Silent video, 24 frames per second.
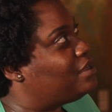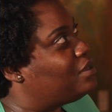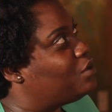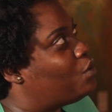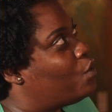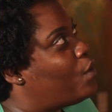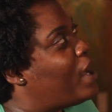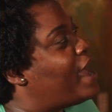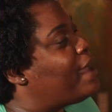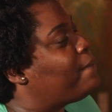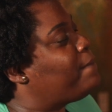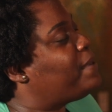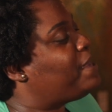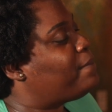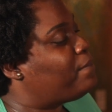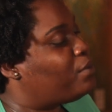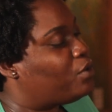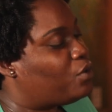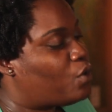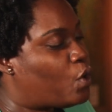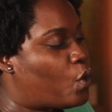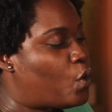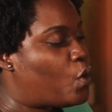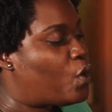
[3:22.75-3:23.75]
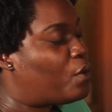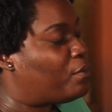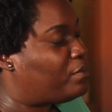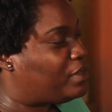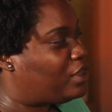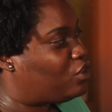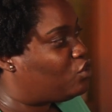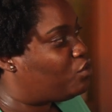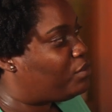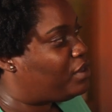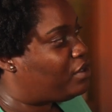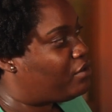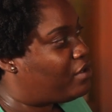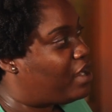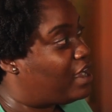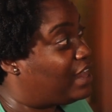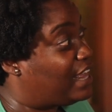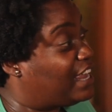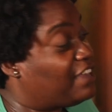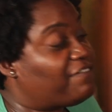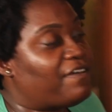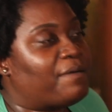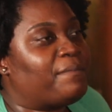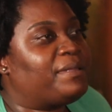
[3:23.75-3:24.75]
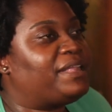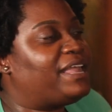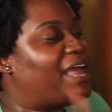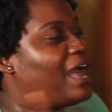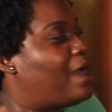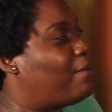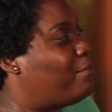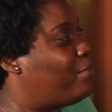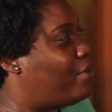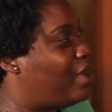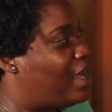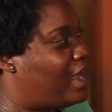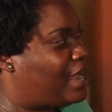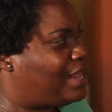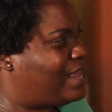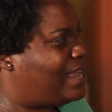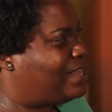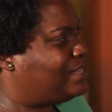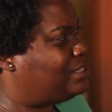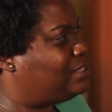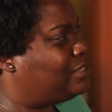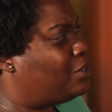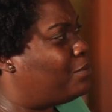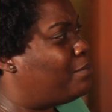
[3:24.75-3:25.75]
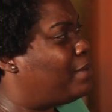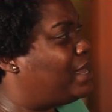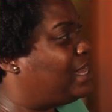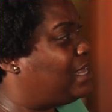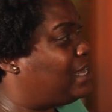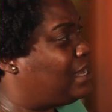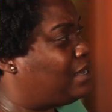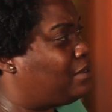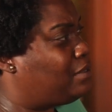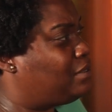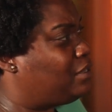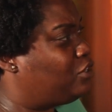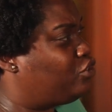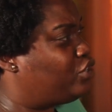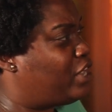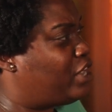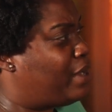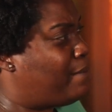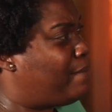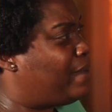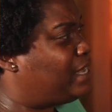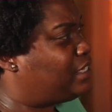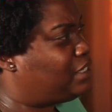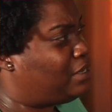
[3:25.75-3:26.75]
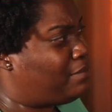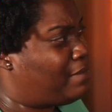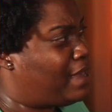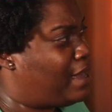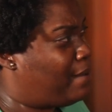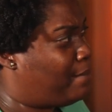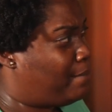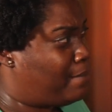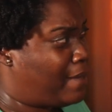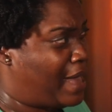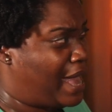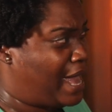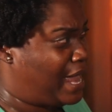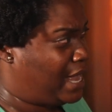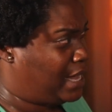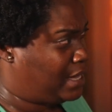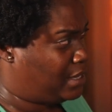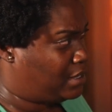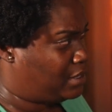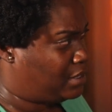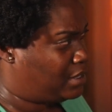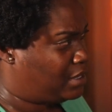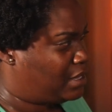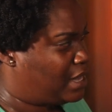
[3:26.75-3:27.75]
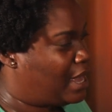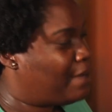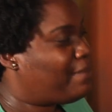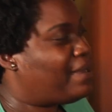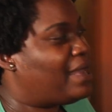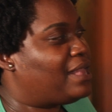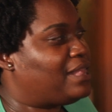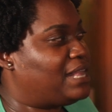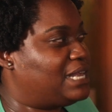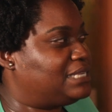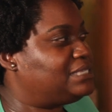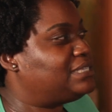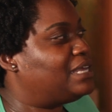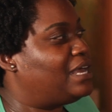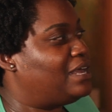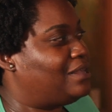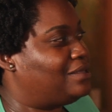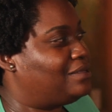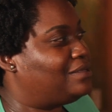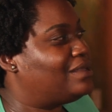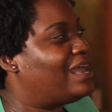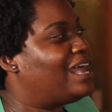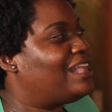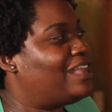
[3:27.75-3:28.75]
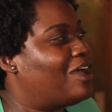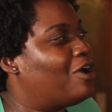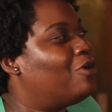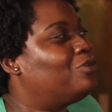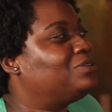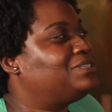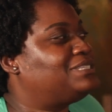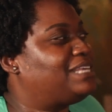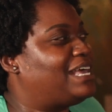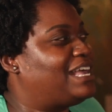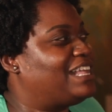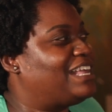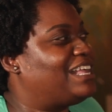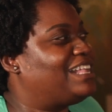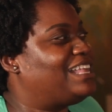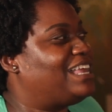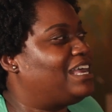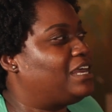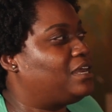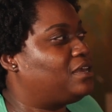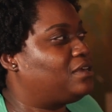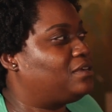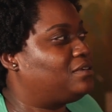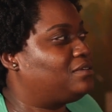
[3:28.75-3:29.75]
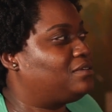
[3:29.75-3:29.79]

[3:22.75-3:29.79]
why people home, they do me wrong. Like, if I'm a day abroad and somebody try mess in my mind, I may understand. I the outsider there.